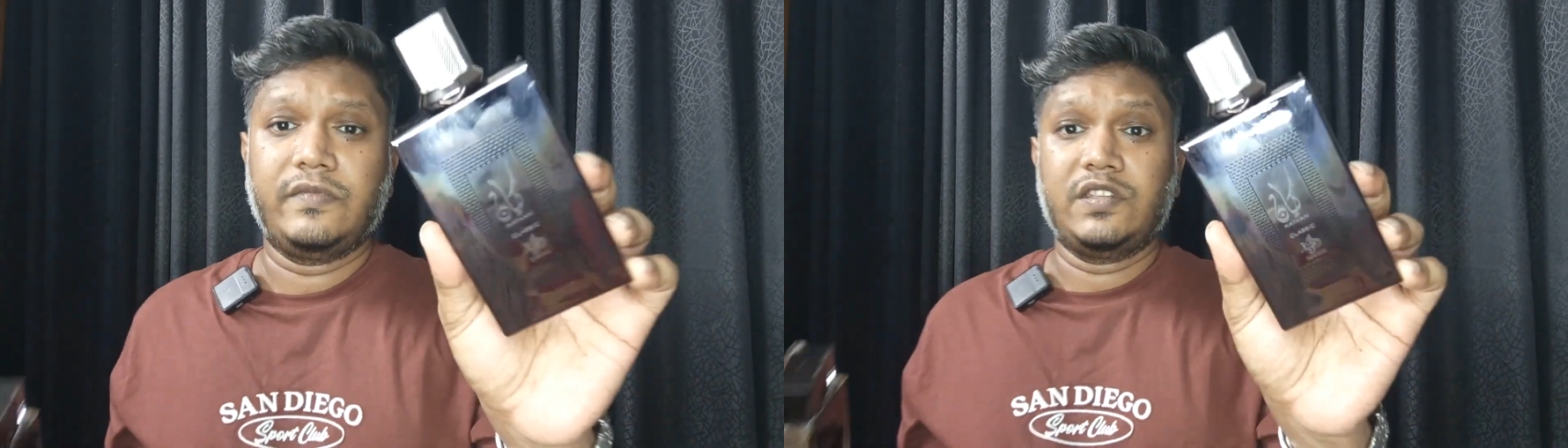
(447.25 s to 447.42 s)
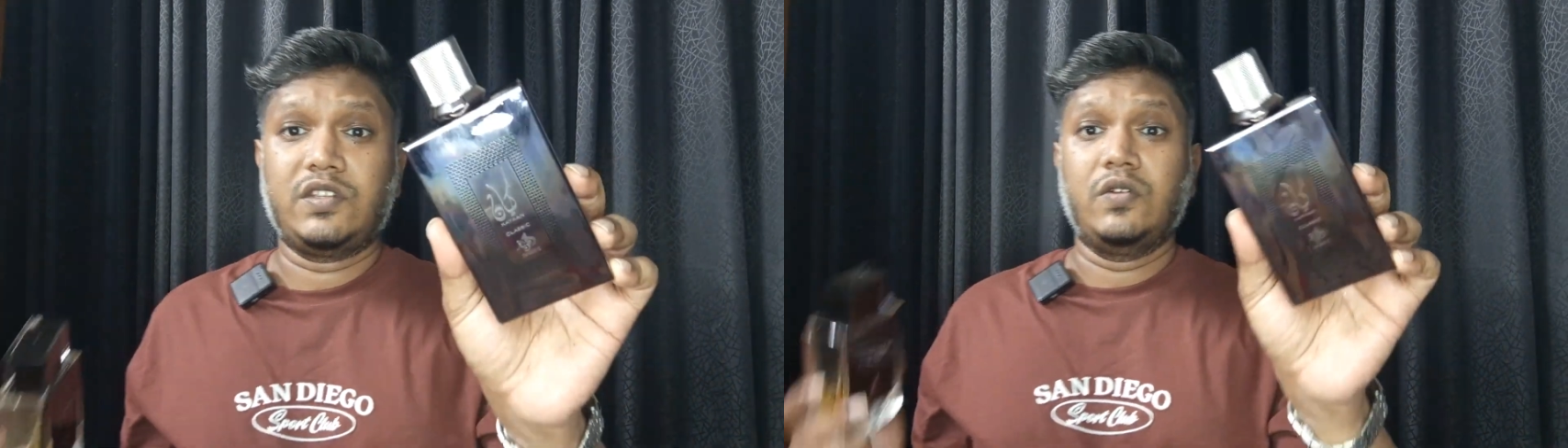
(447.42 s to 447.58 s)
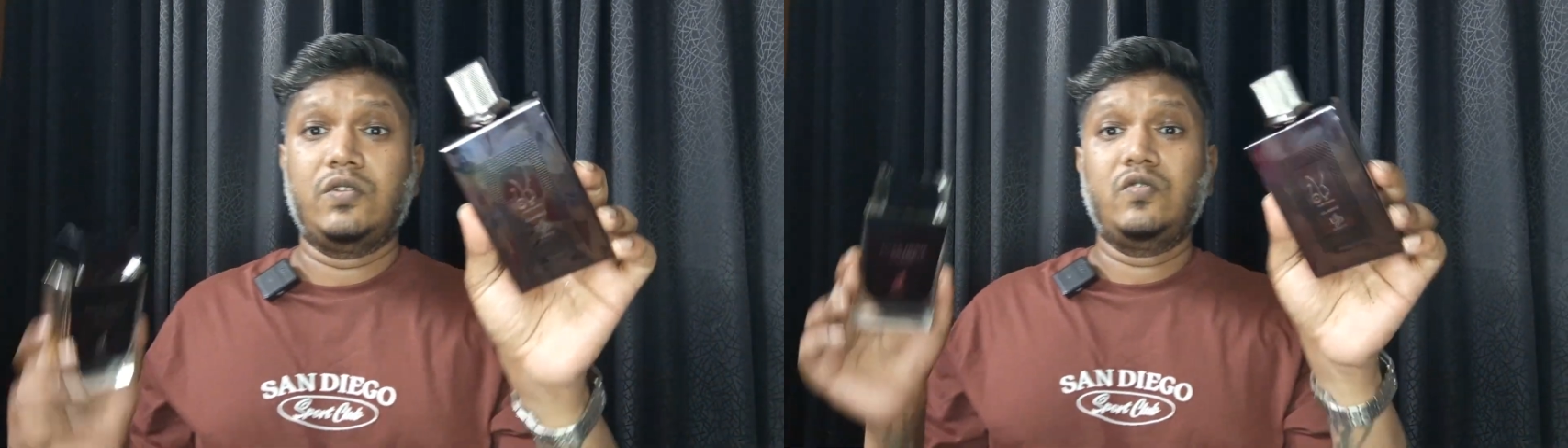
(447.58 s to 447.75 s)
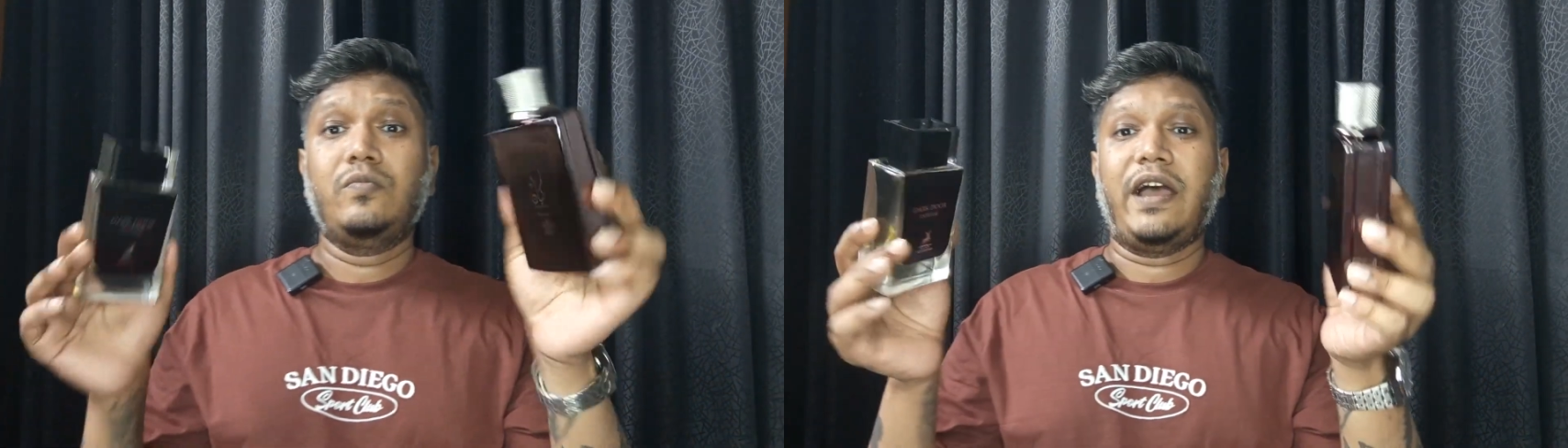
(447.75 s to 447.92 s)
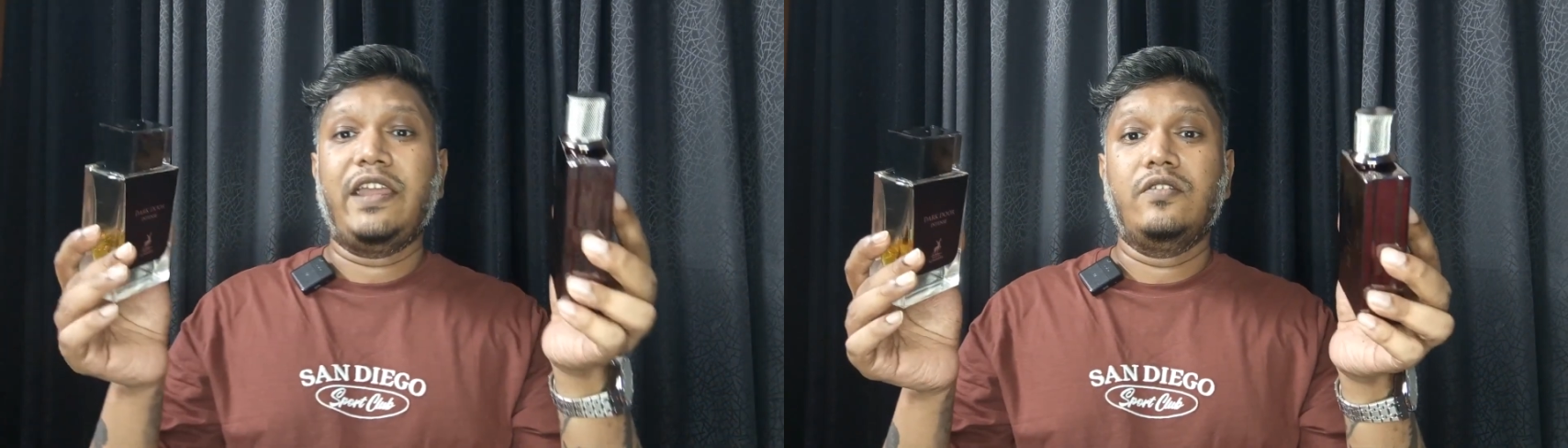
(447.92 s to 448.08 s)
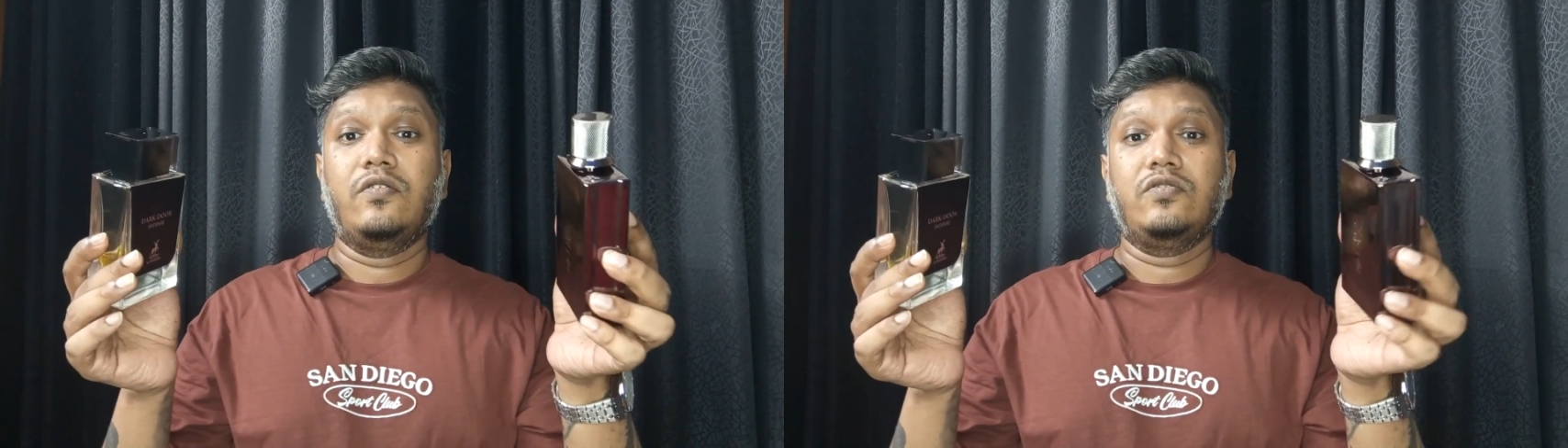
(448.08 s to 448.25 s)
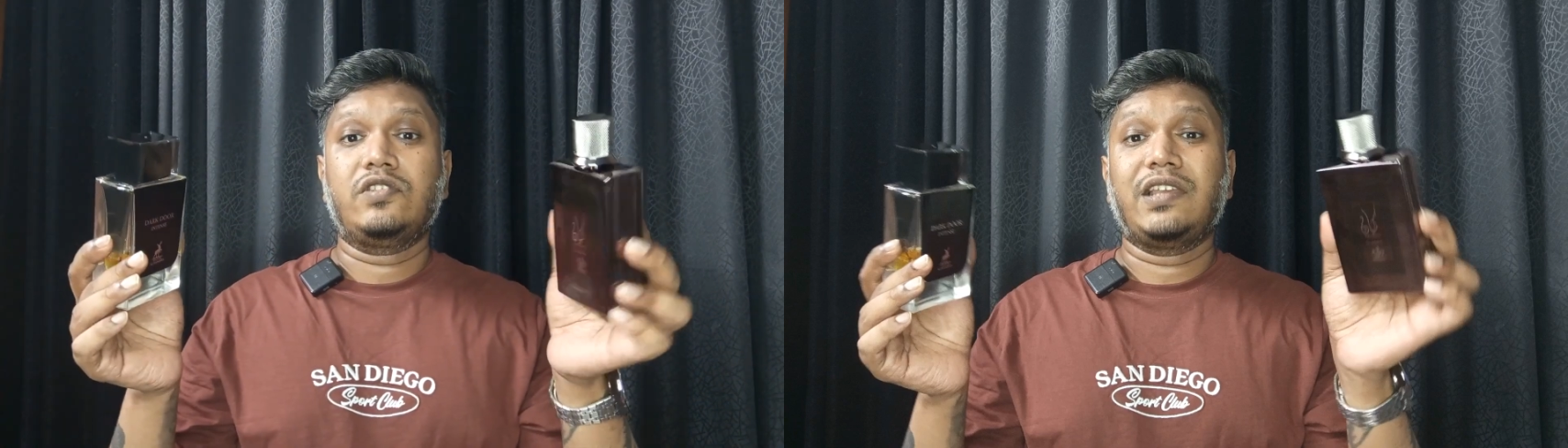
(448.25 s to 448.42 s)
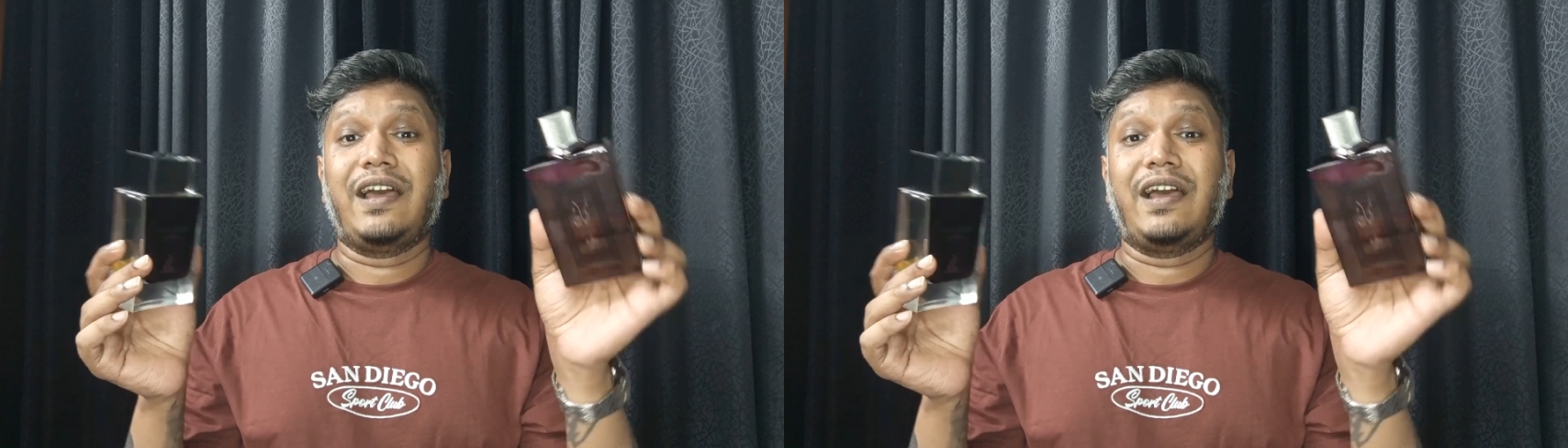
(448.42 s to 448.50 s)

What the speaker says: So to my nose,